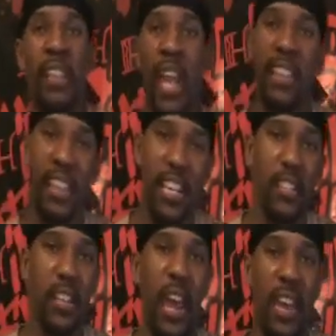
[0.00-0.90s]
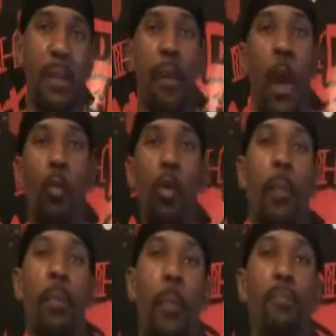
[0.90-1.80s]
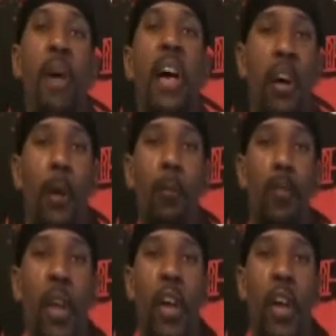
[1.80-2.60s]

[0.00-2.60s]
that this game will propel